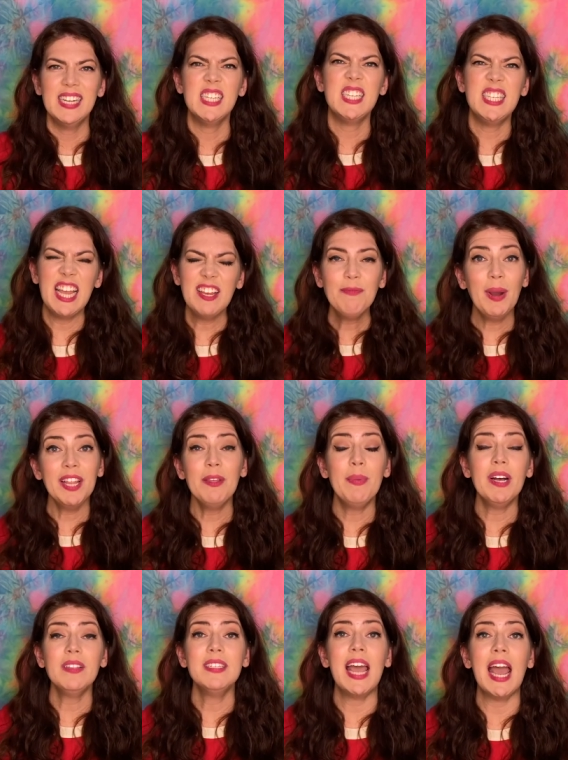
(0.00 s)
Saved by the
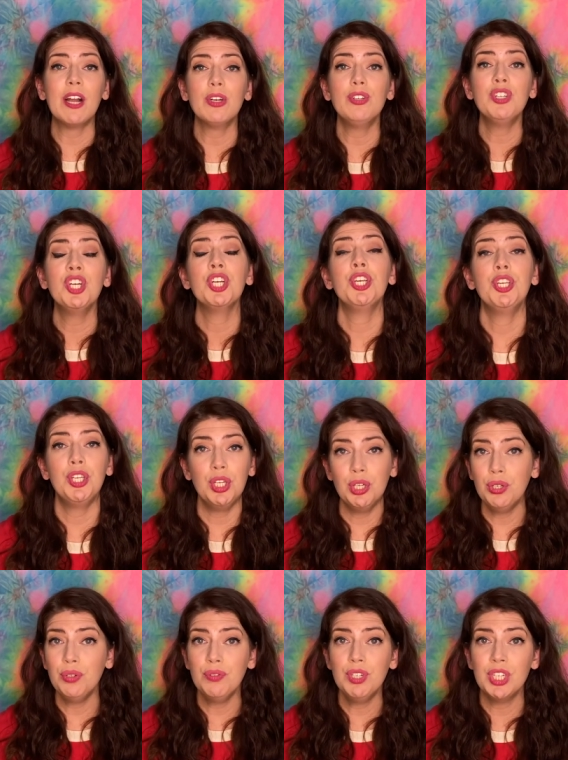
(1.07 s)
Bell tackled
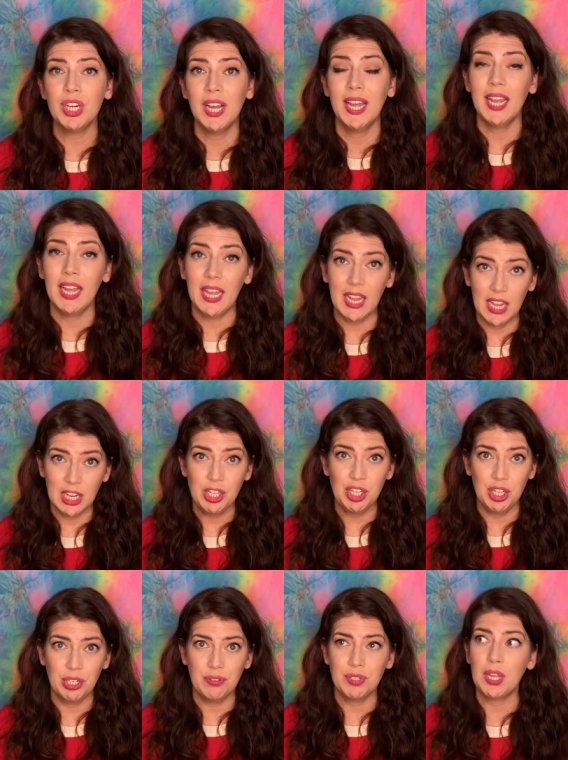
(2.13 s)
huge
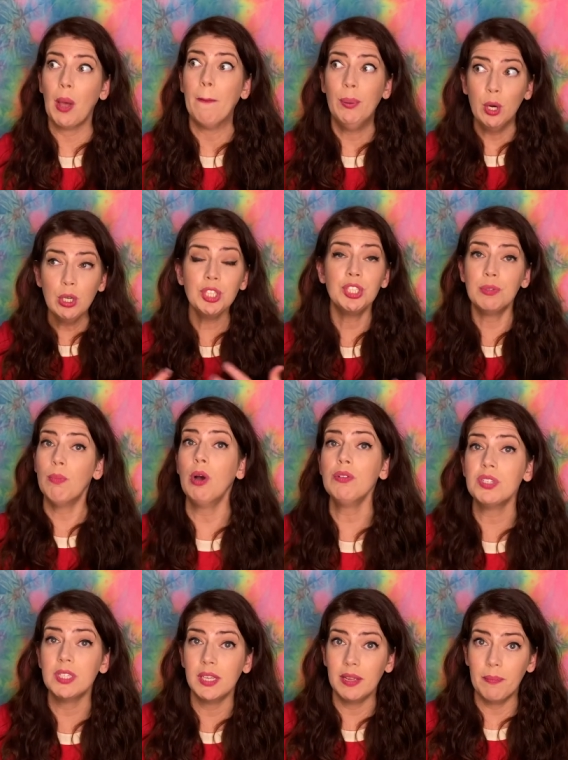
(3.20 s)
issues, pushed
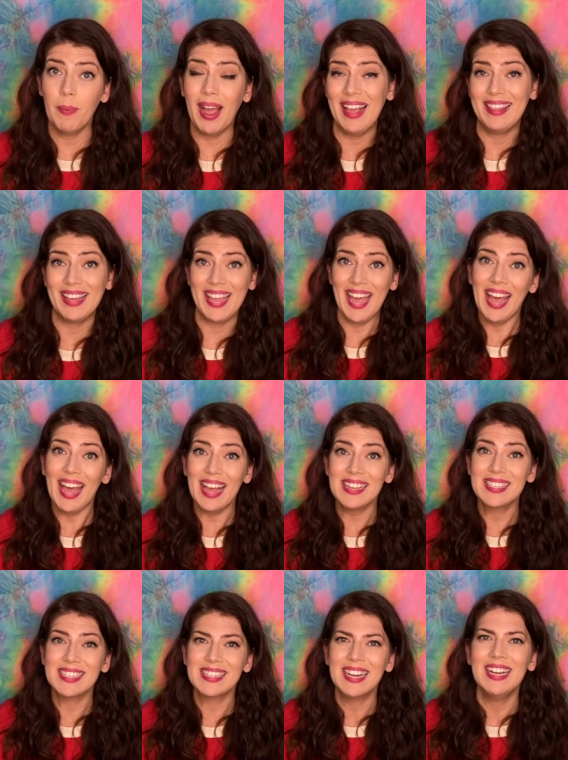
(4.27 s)
mostly by the
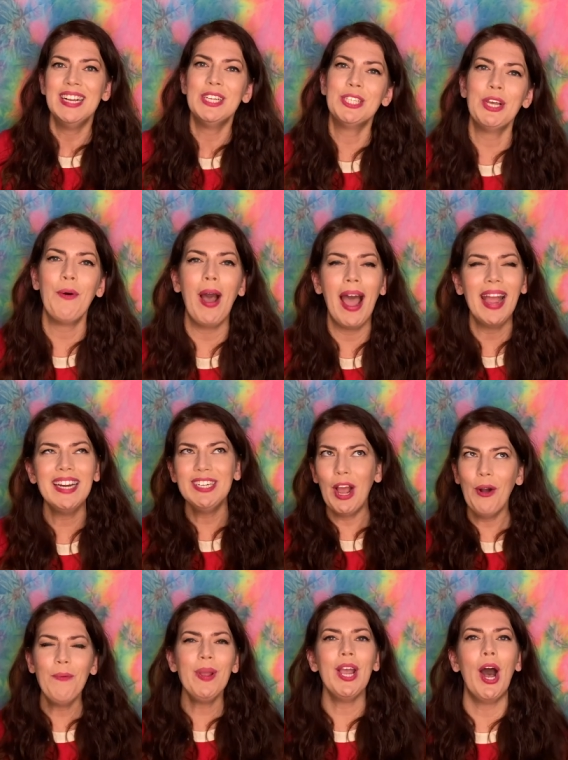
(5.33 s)
cast. So I
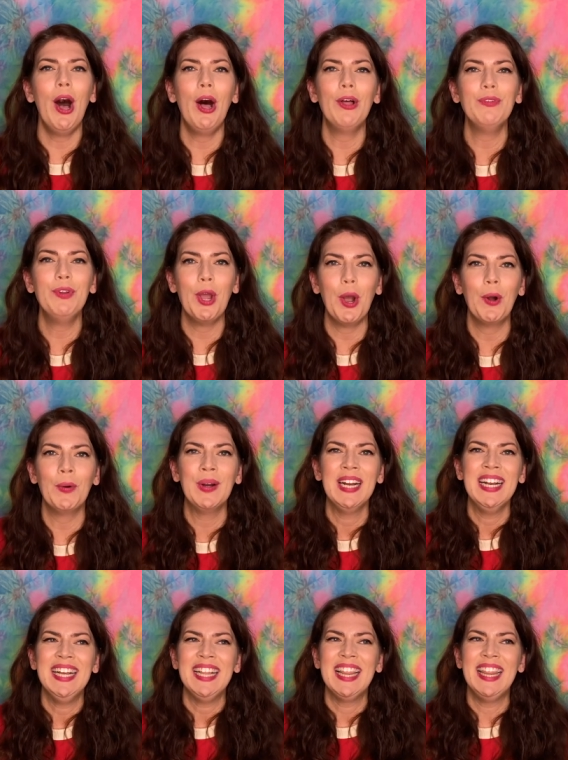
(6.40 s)
know we all know
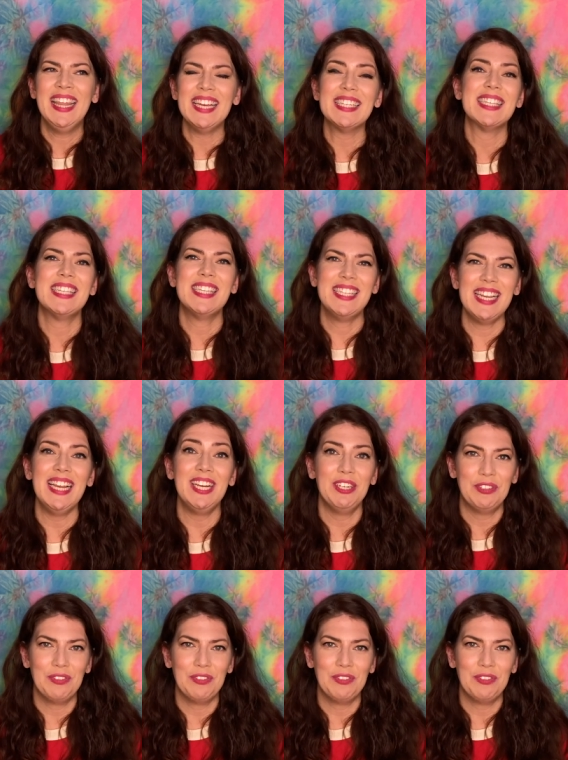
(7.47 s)
this scene,